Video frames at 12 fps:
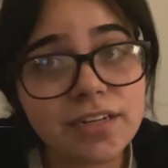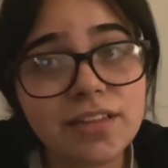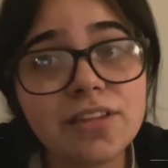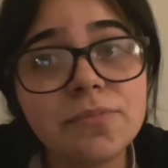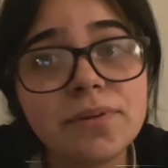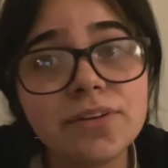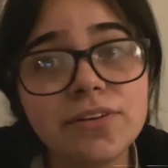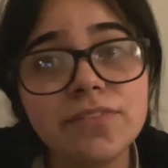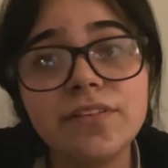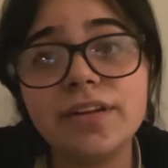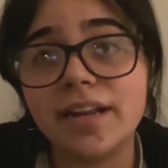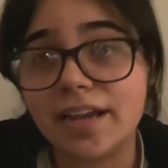in the middle of
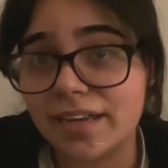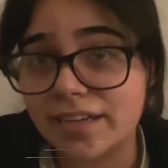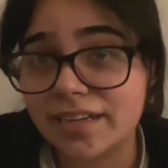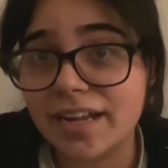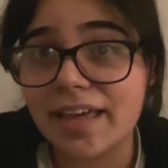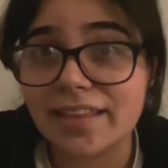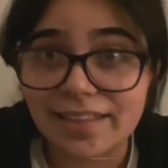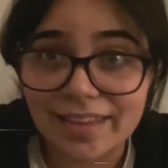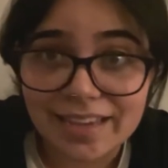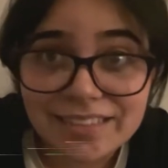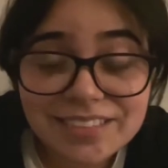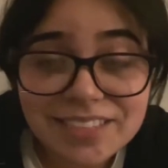the night in
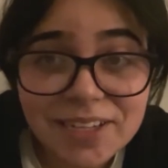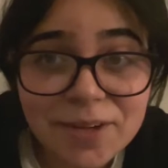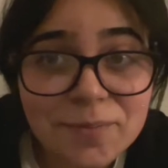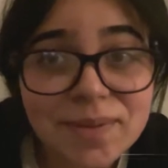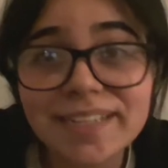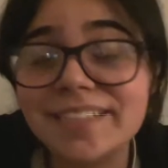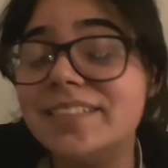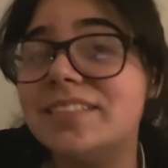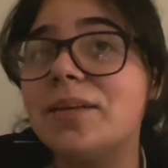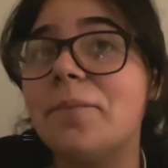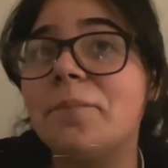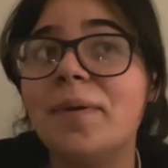Atlanta because
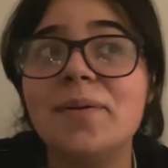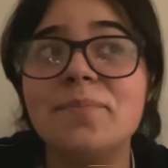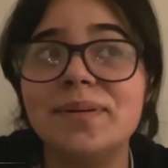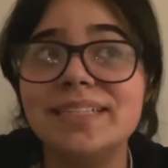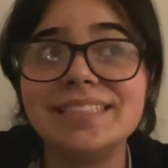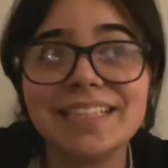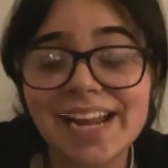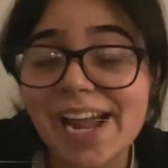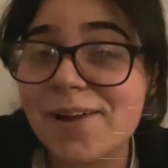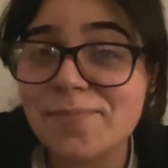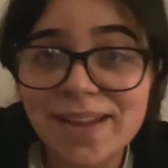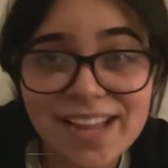my bus that I
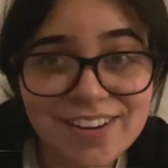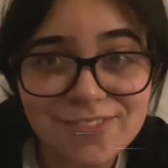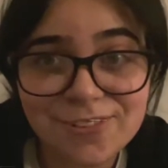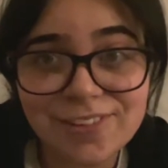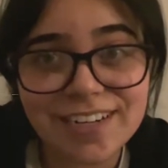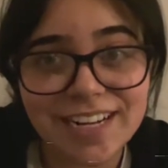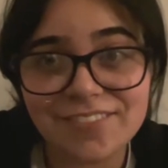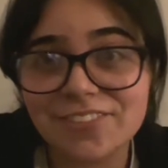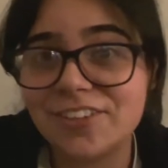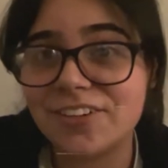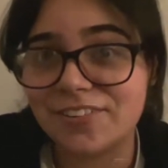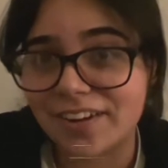had paid for
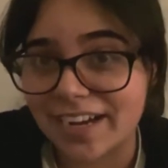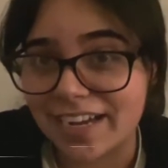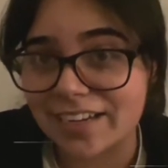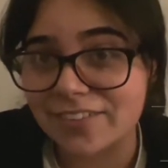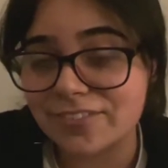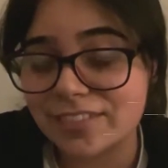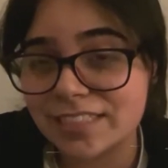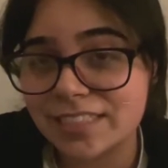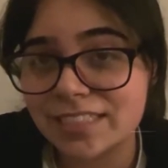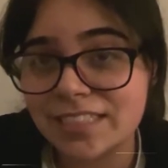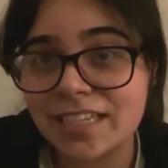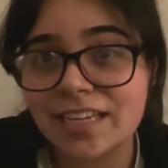never arrived
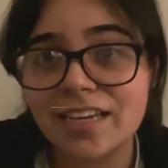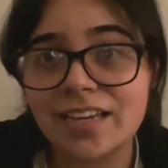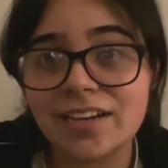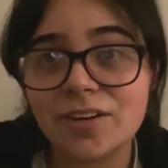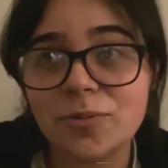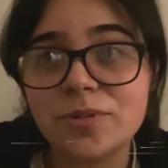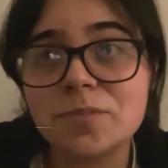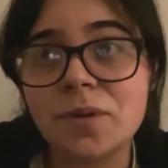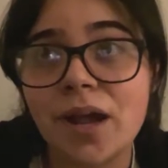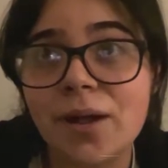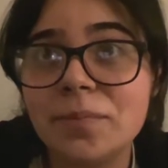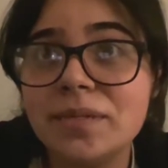was
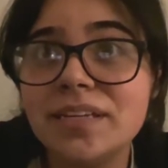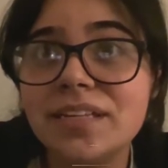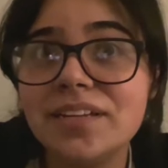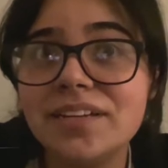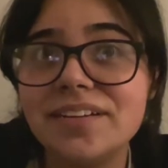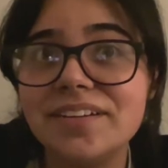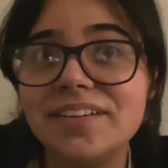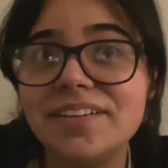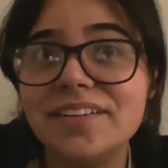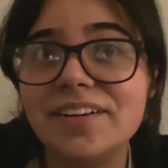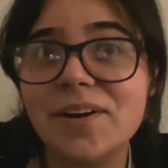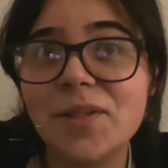probably
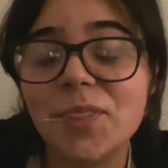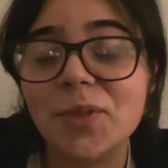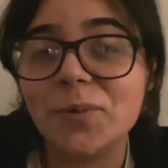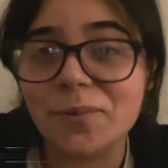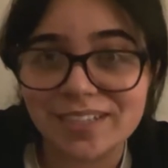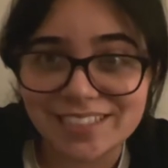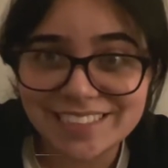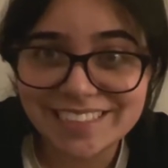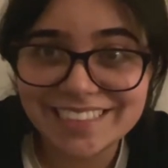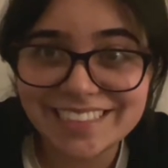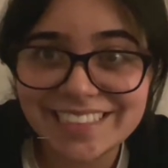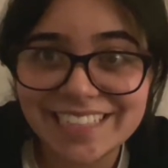the
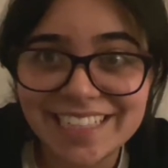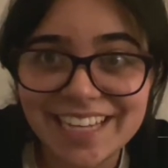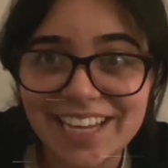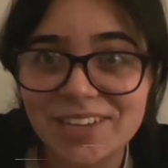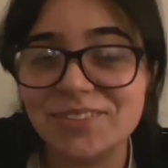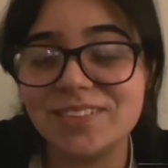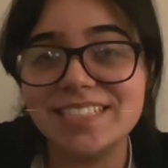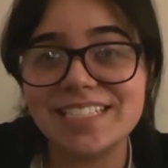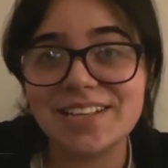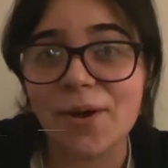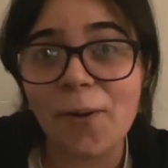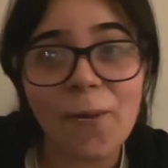worst. It was
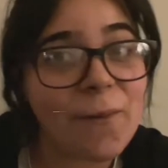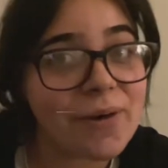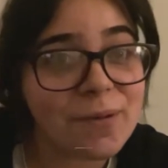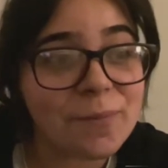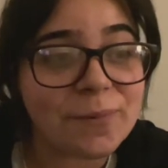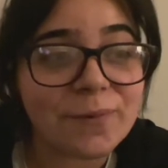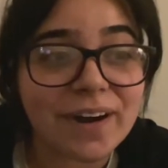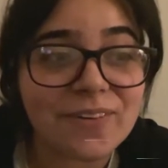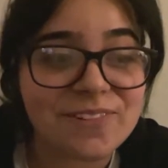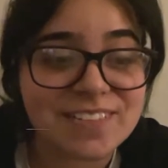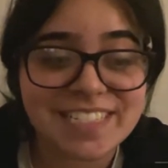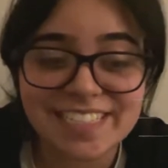horrible. I
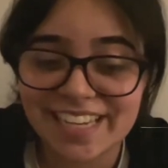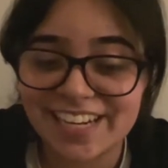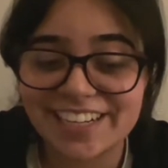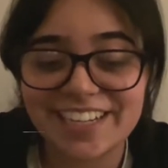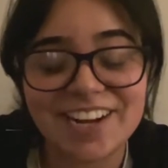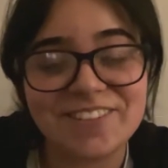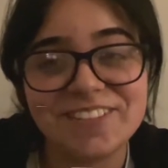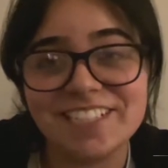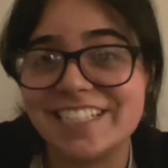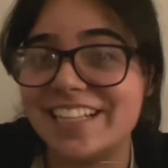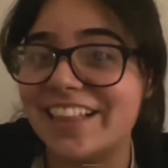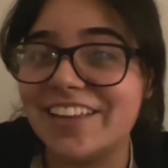was scared. I was
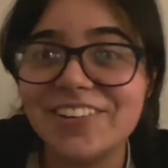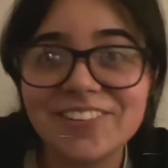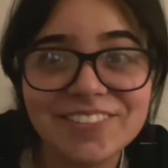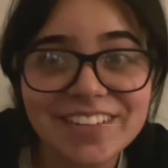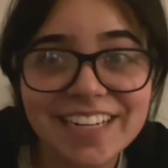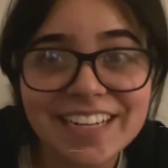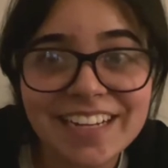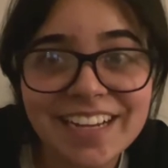alone.